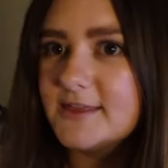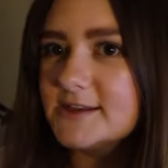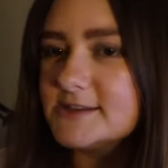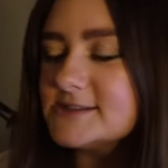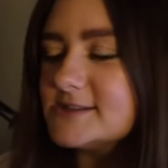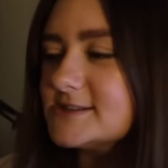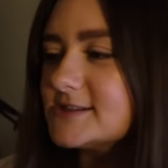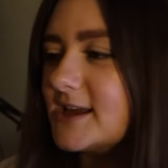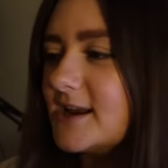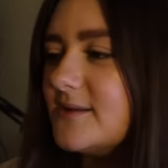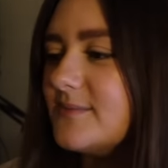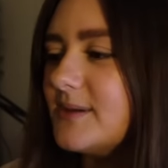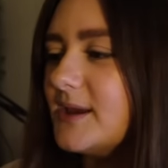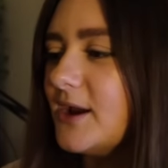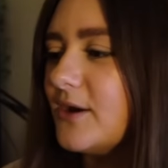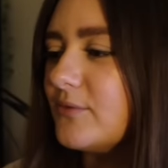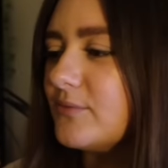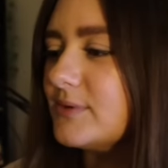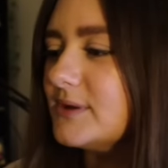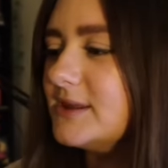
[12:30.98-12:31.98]
this is going to be
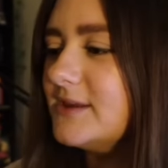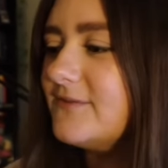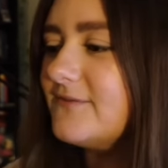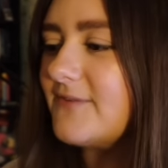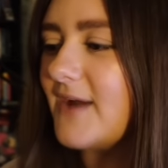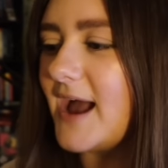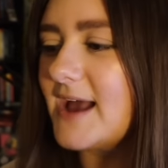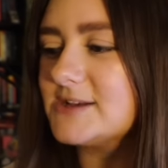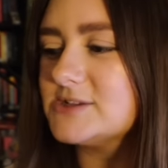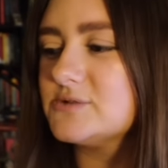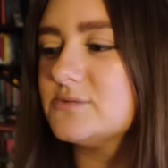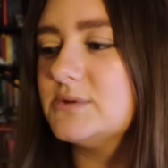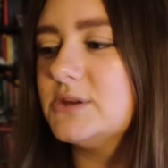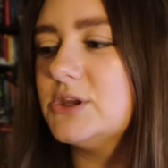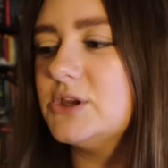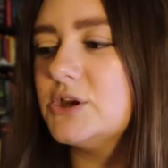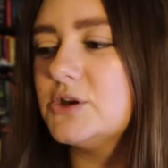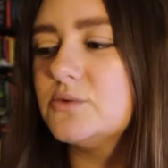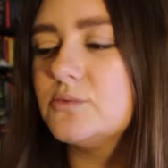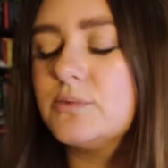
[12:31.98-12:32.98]
a really fast, really
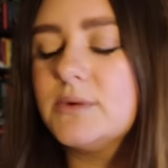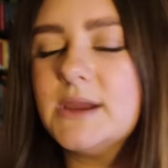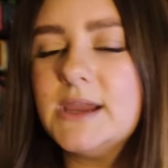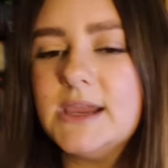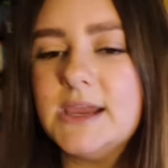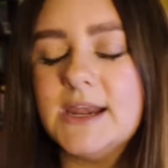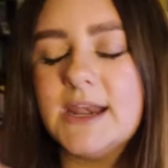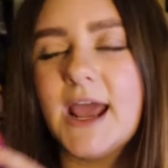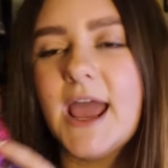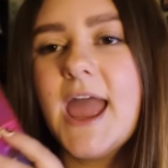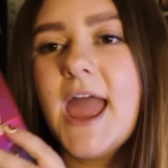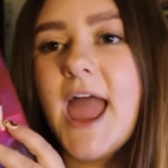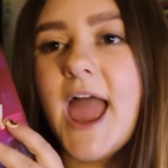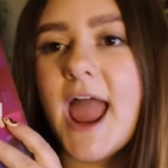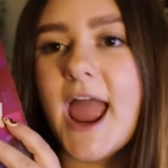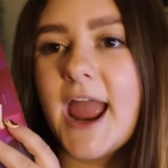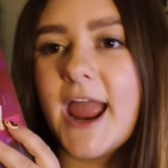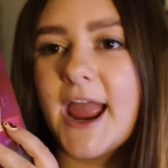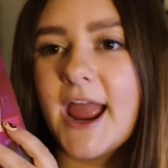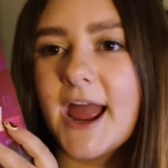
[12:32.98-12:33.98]
good read
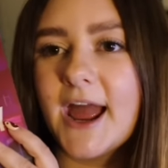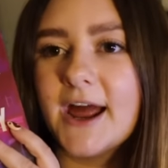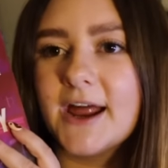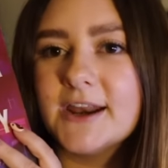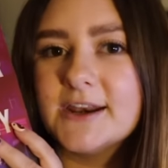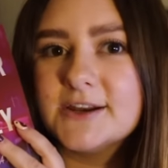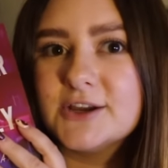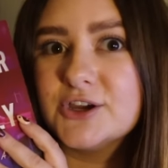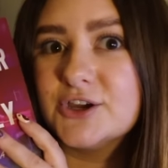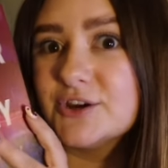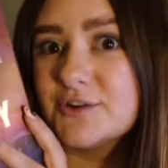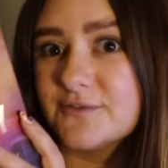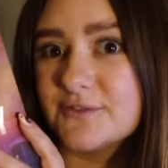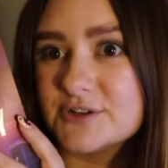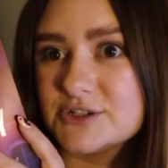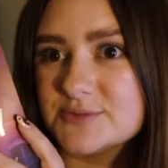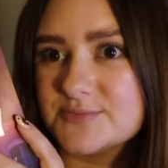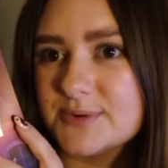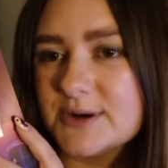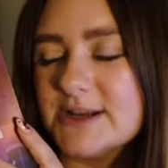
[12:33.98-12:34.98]
and good for
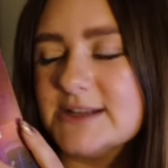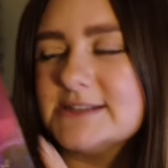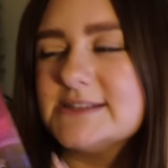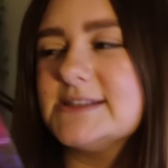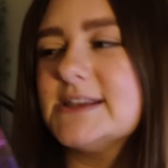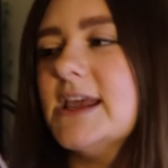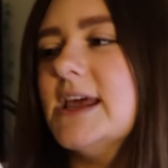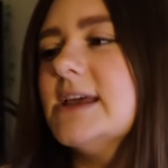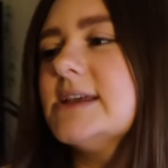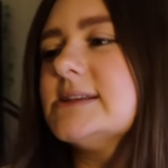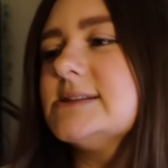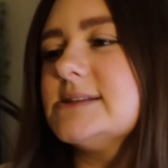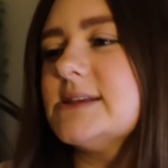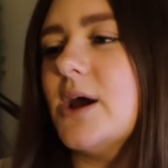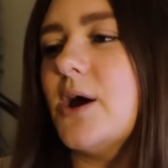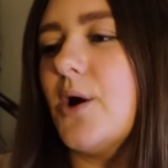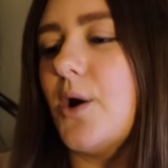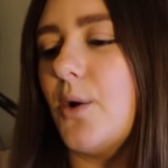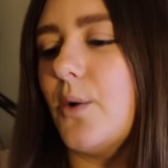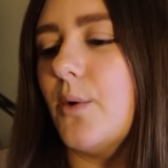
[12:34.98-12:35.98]
sprints.
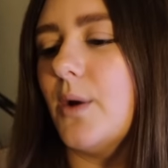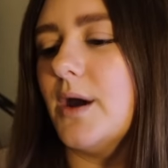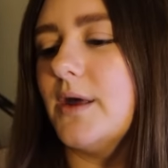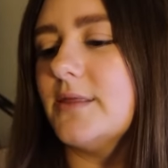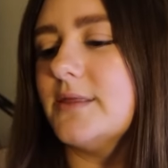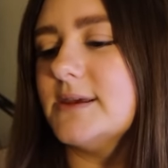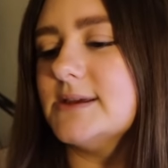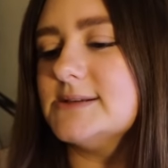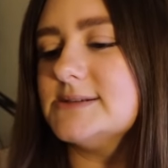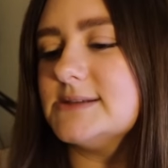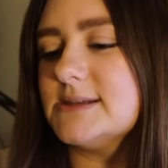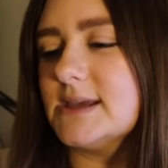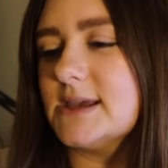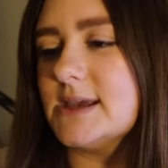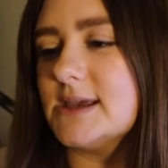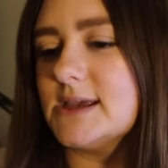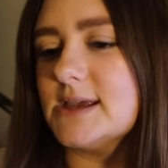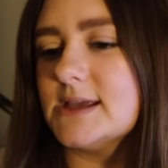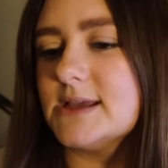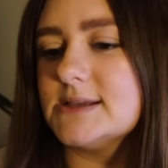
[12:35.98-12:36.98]
So this
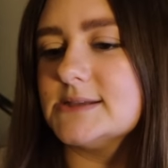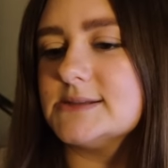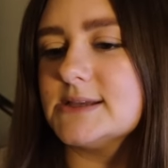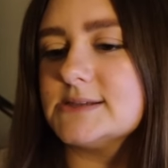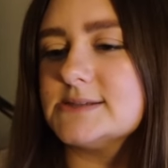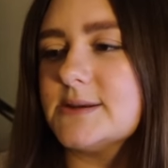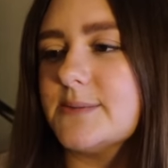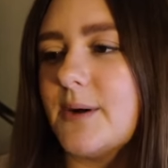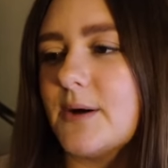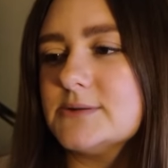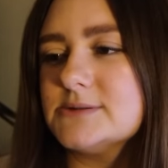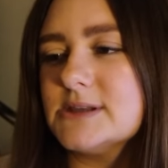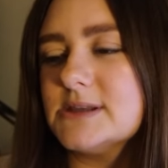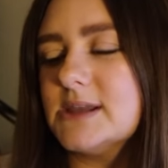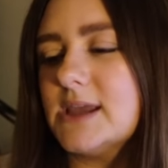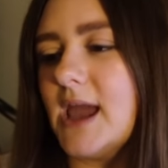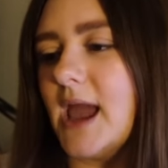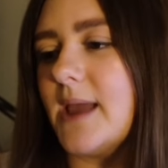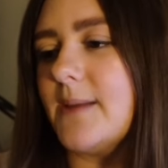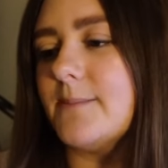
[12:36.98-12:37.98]
is
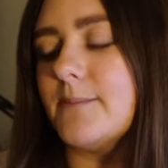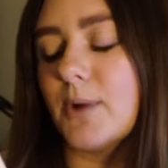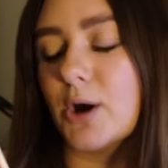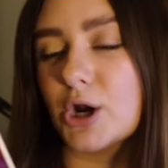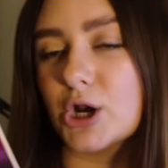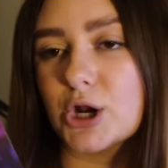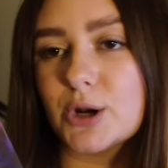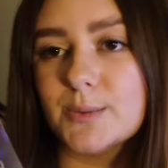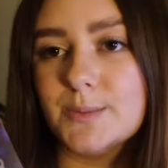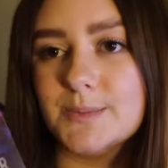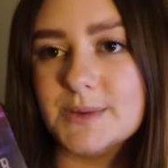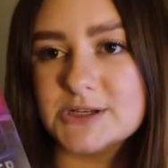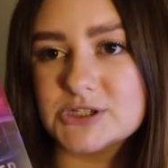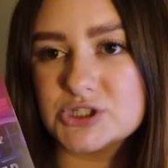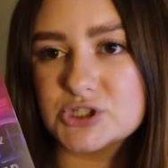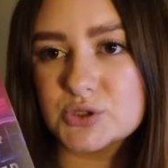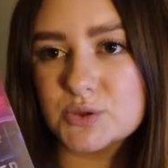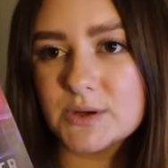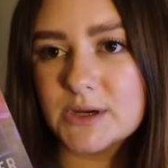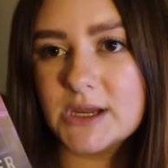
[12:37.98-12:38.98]
supposedly a murder
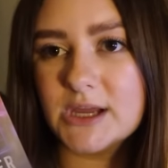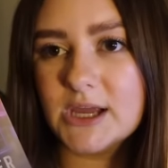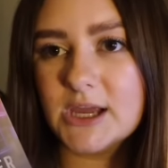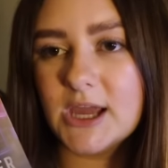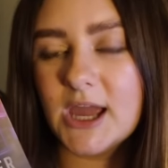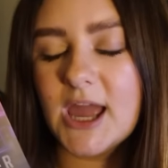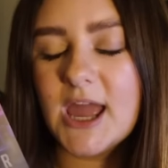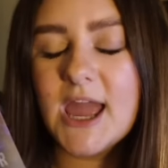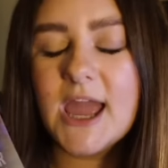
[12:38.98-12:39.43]
mystery.